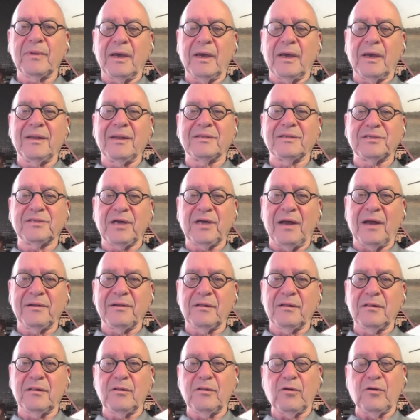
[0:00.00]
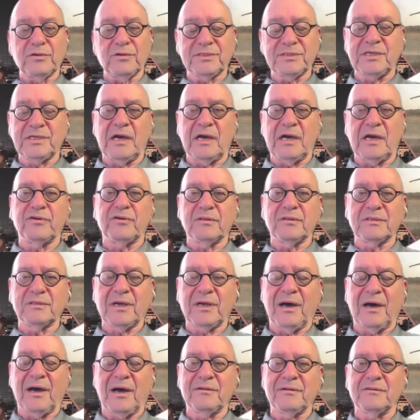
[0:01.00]
in a tunnel or several
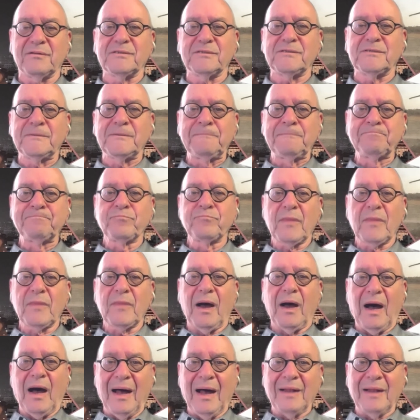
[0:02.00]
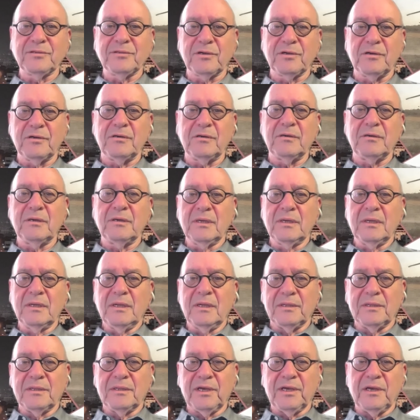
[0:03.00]
tunnels under
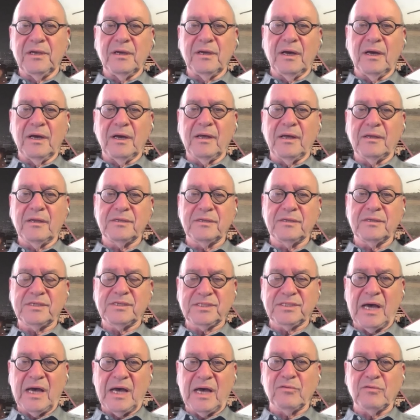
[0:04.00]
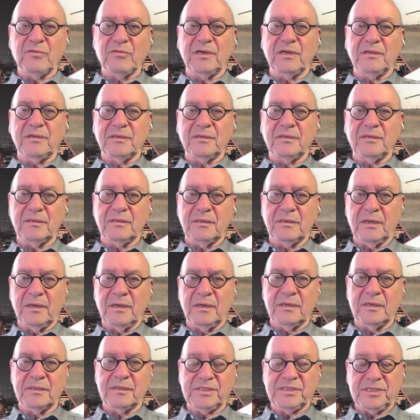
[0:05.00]
the southern
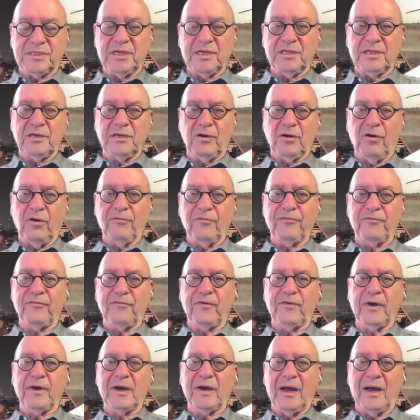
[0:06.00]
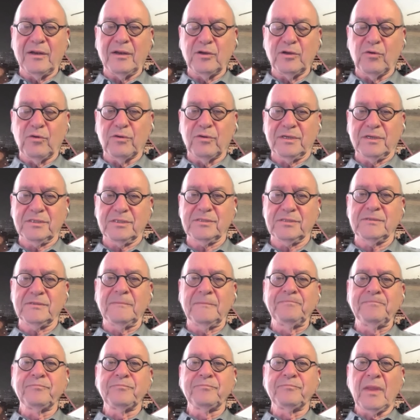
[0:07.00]
city of Khan Yunis.
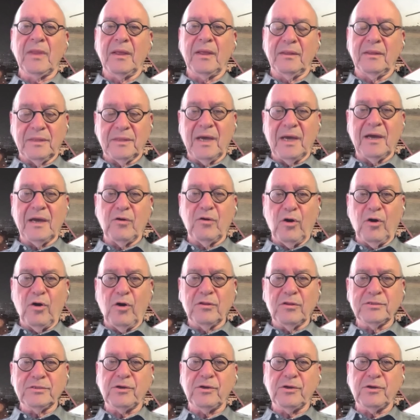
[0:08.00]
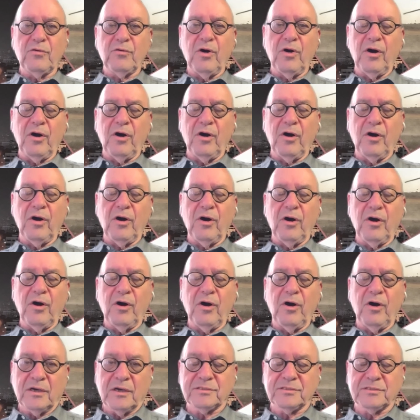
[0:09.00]
They are also
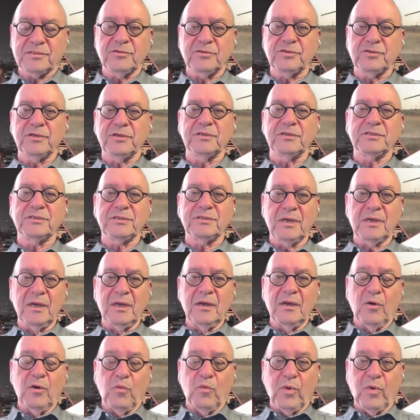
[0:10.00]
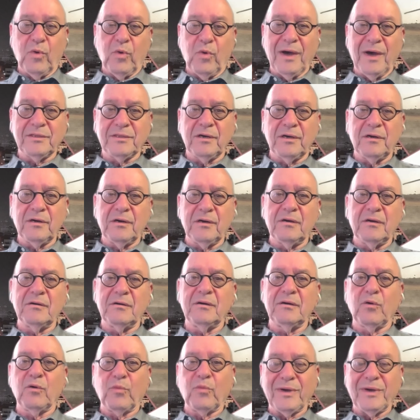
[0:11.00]
holding hostages,
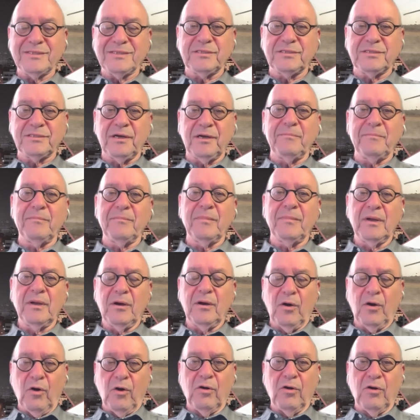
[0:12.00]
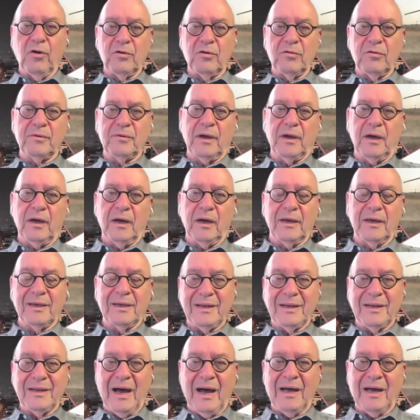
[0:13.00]
whether with them or
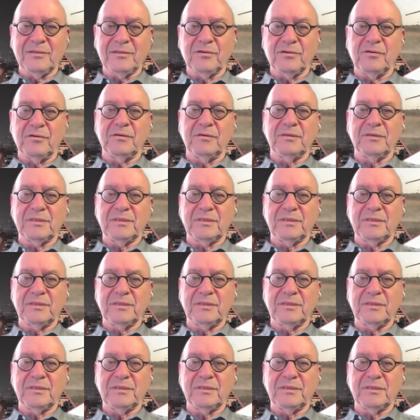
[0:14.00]
in other